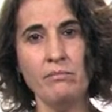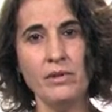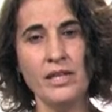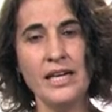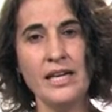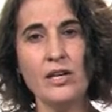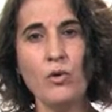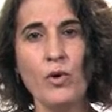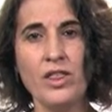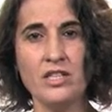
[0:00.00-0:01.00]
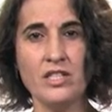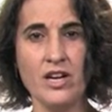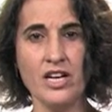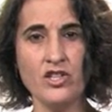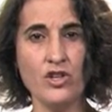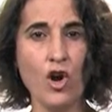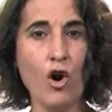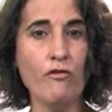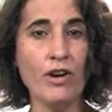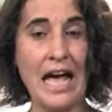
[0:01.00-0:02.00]
dealing with extraction
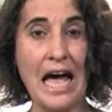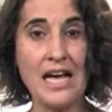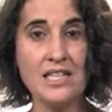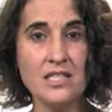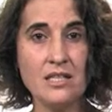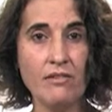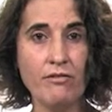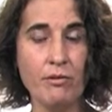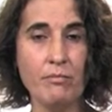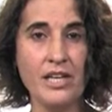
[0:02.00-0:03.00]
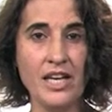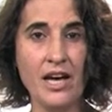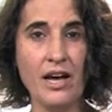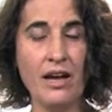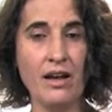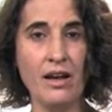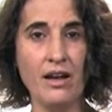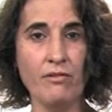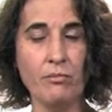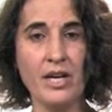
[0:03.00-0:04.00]
of gas from
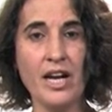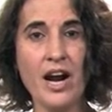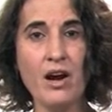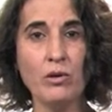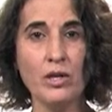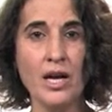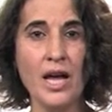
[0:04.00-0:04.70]
the ground,